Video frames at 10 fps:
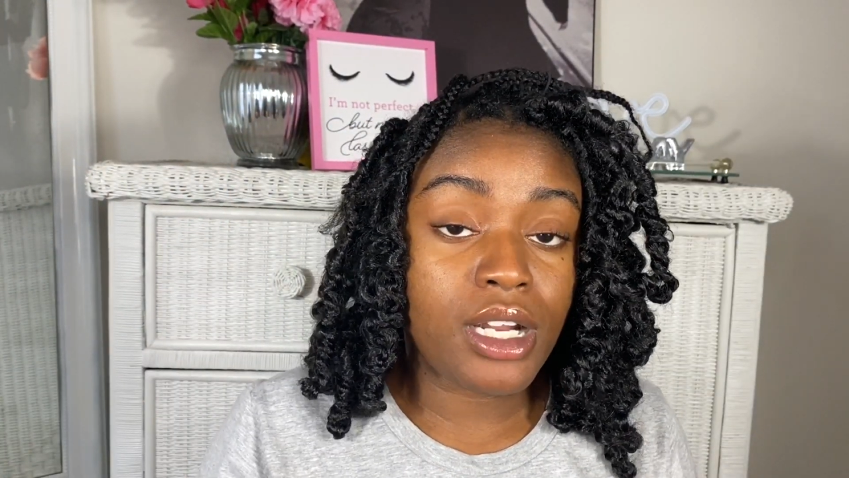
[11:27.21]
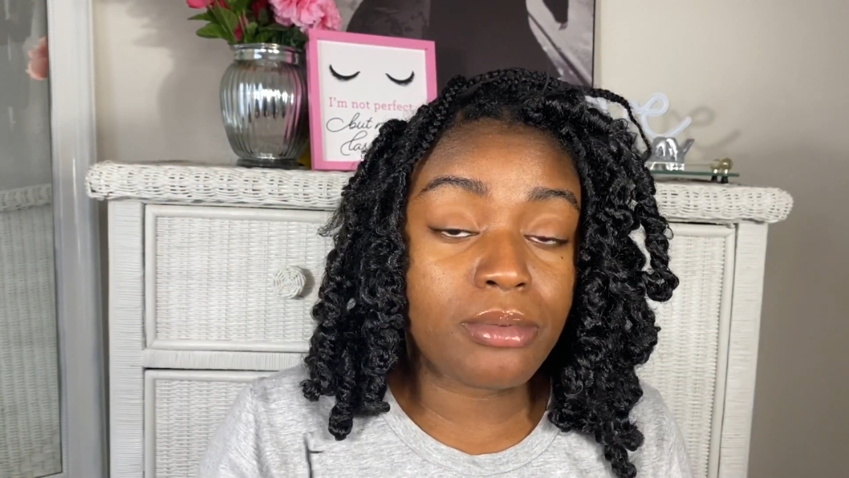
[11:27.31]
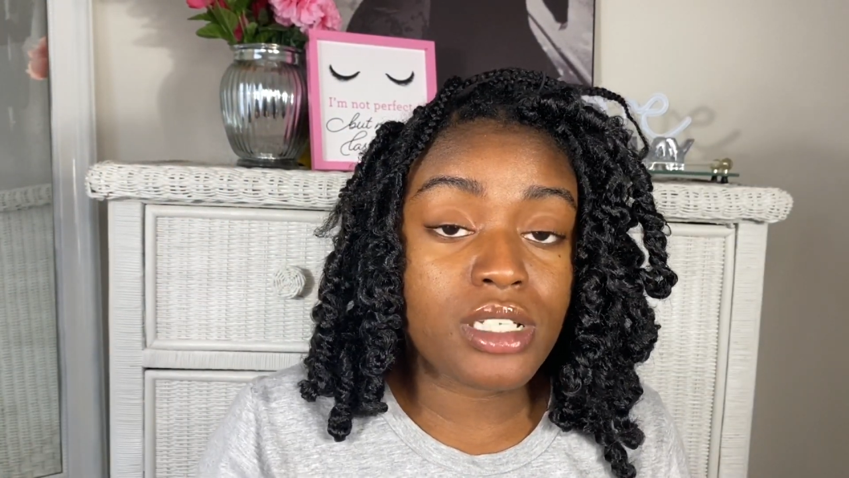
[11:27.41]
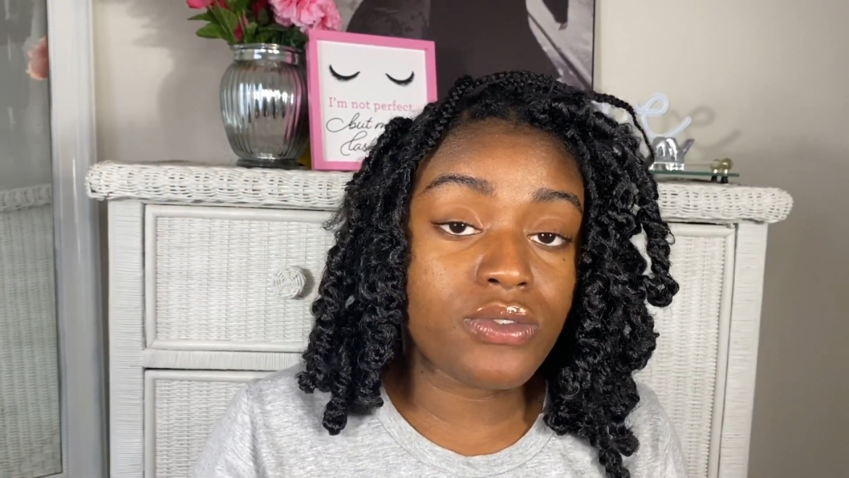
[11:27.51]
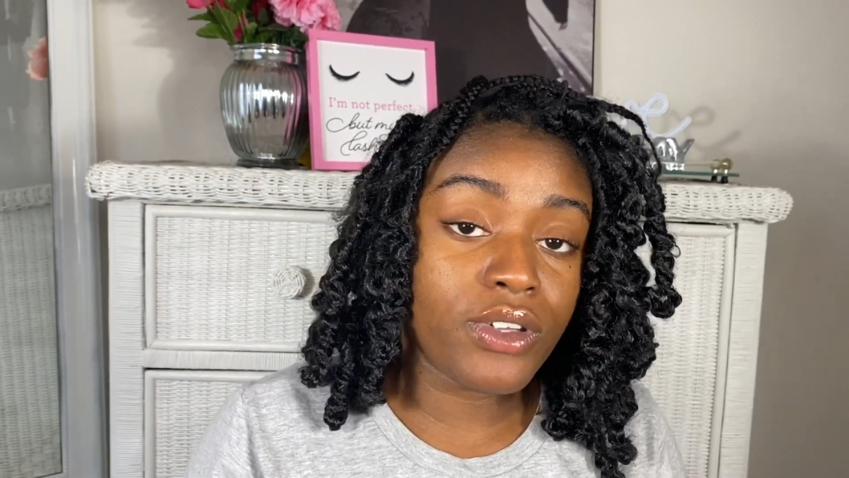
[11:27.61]
up
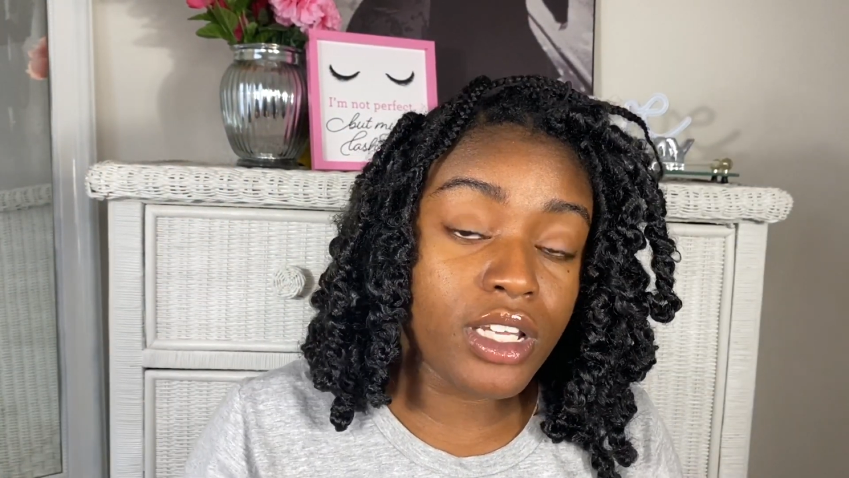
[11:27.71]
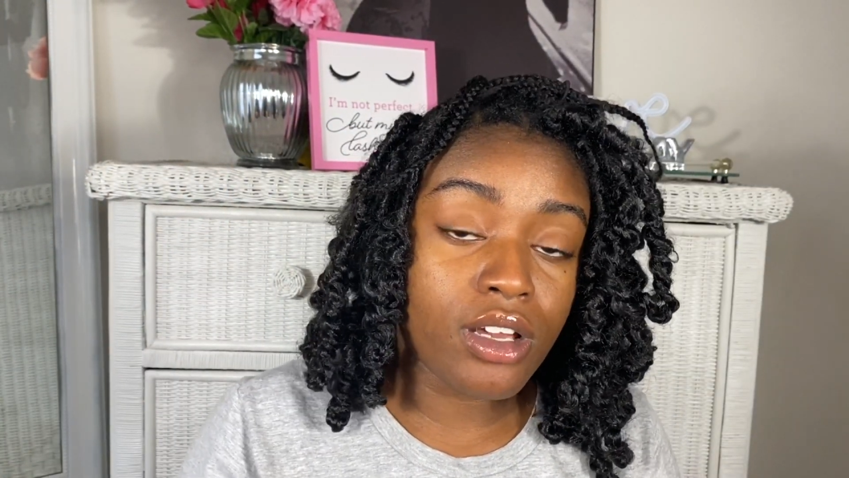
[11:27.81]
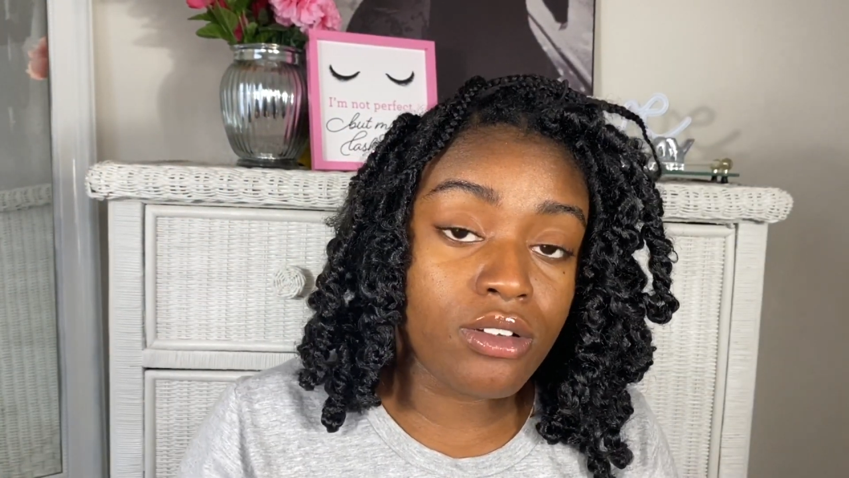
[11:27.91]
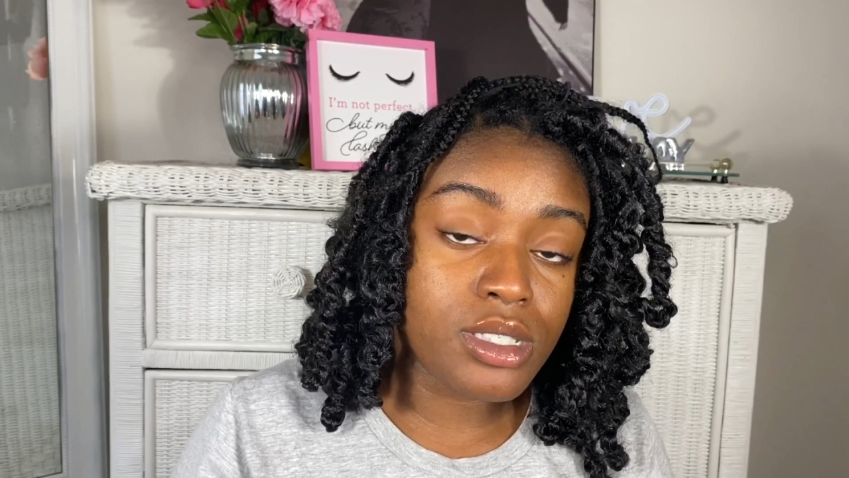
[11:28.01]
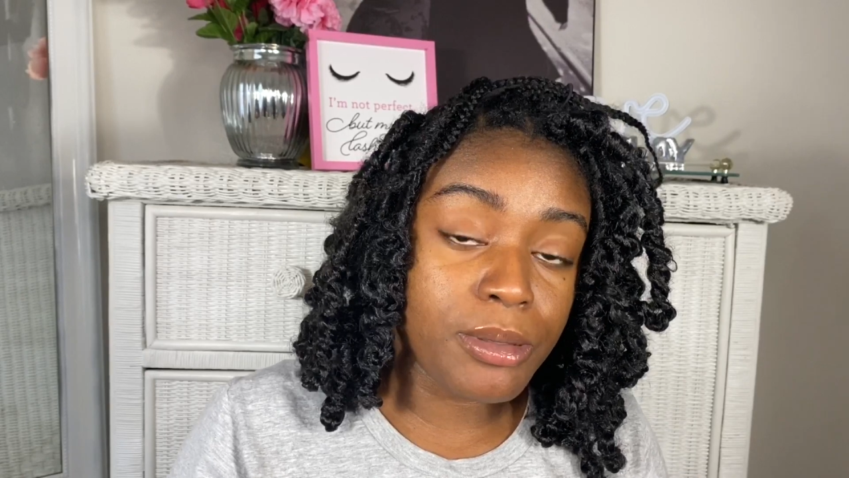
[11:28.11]
this
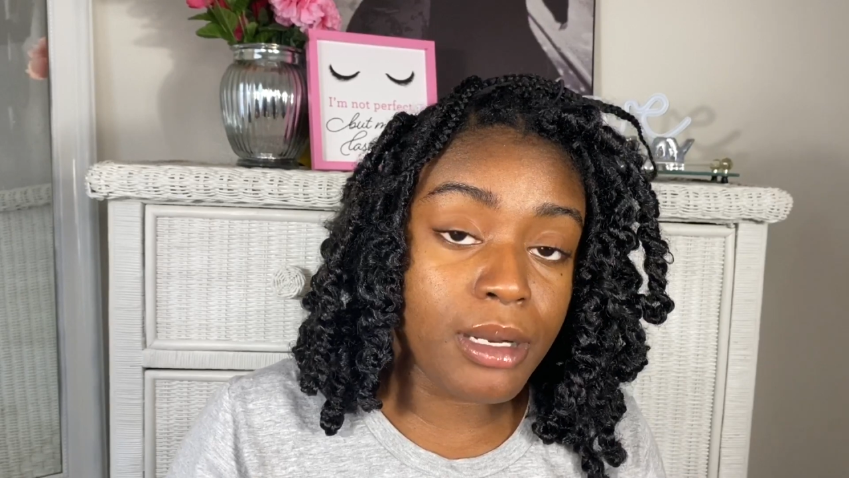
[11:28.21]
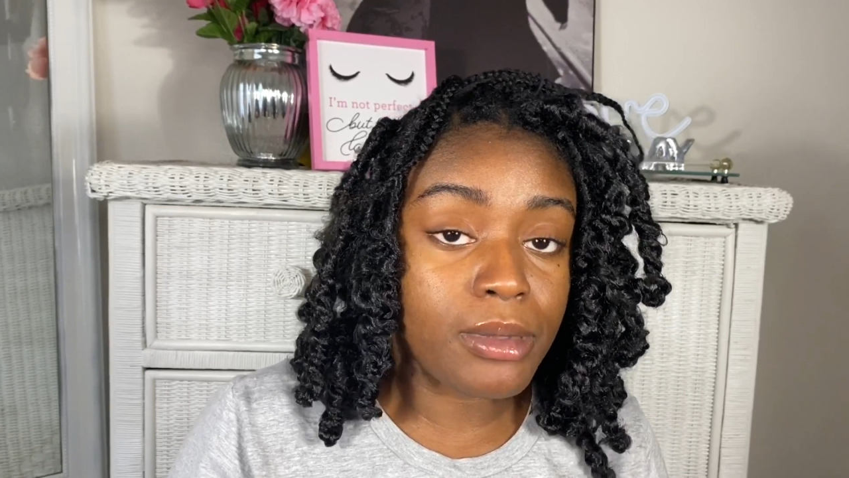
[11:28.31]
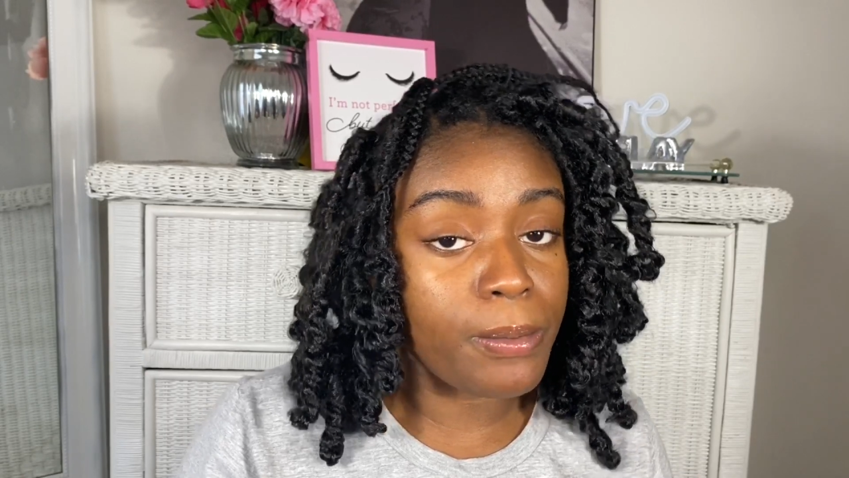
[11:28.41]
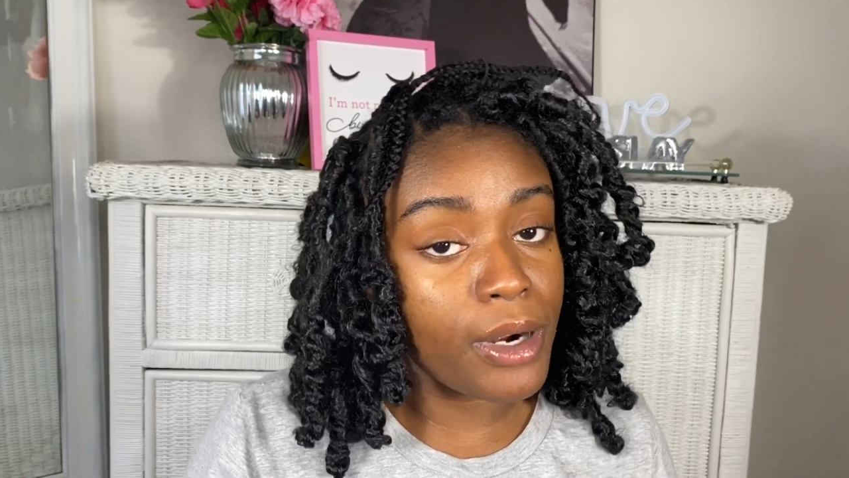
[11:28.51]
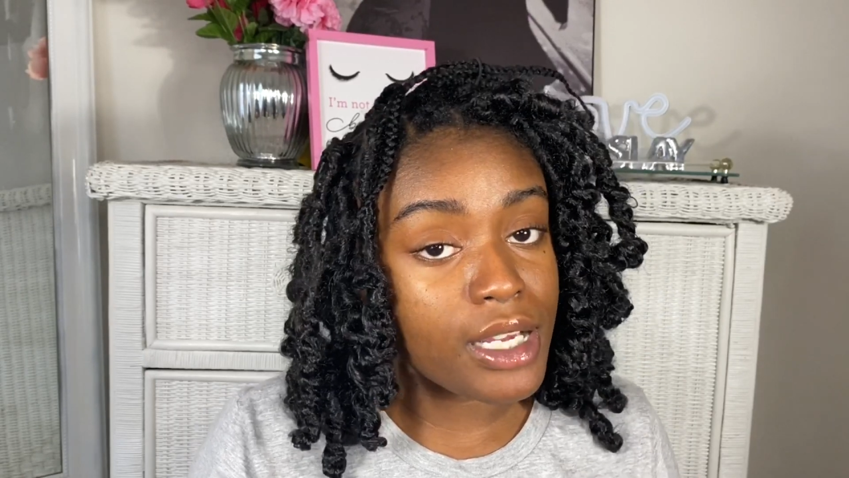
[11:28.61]
video and speed up
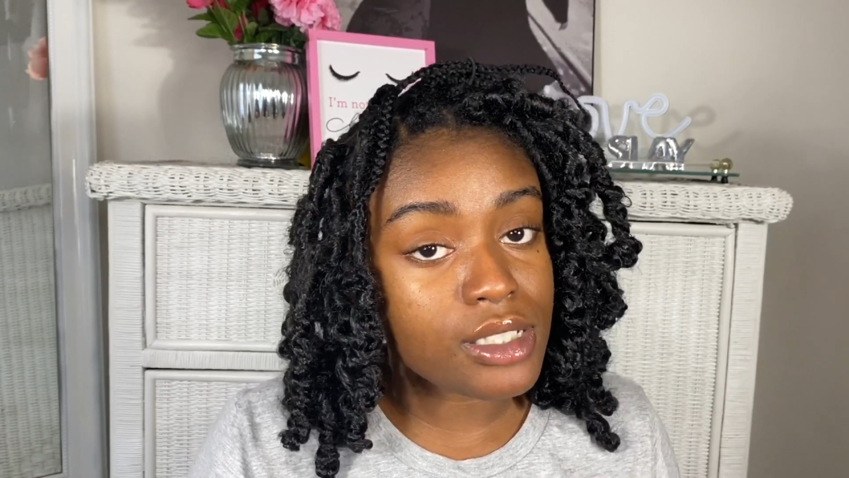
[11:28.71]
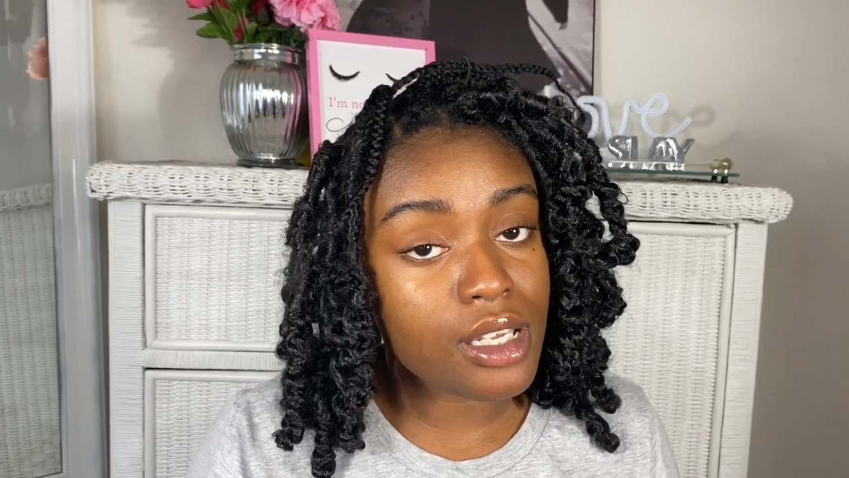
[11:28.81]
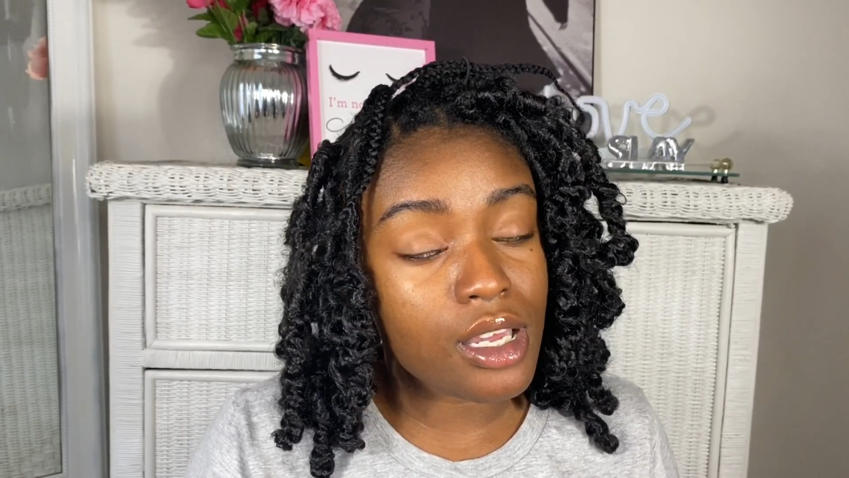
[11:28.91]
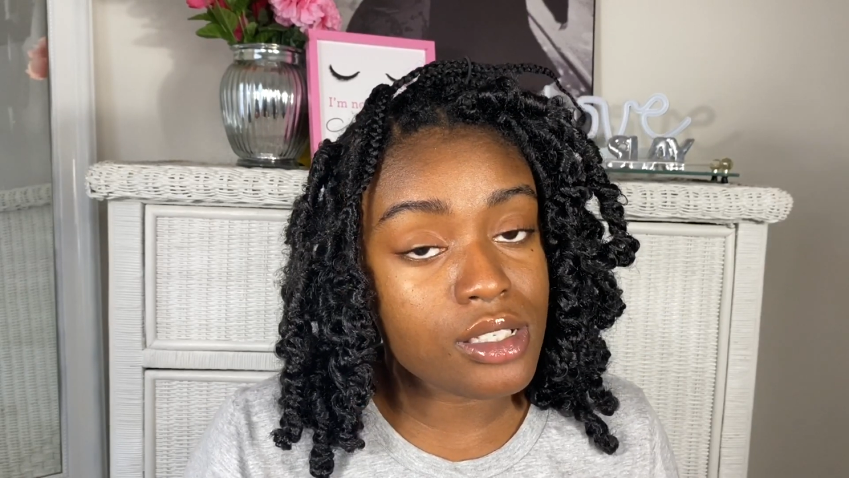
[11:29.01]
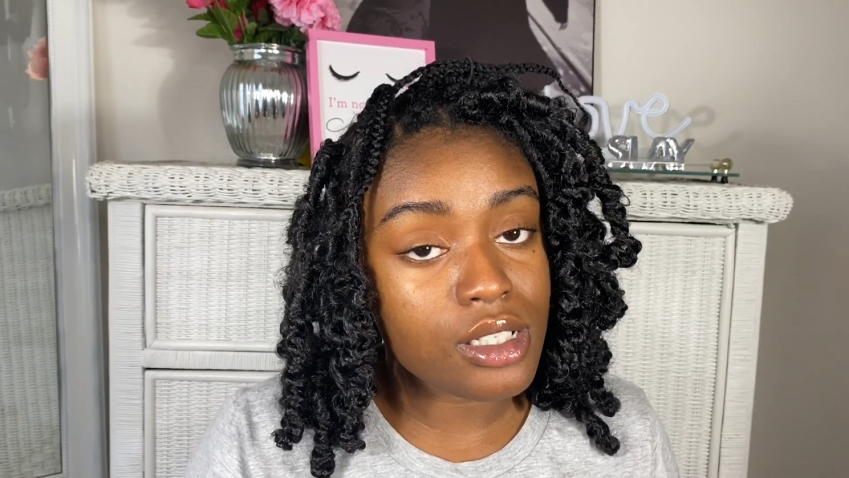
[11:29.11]
the
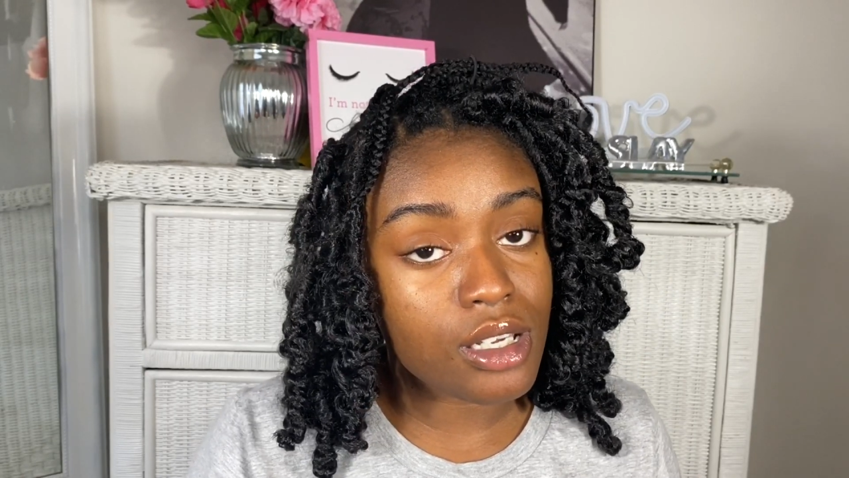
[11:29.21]
process,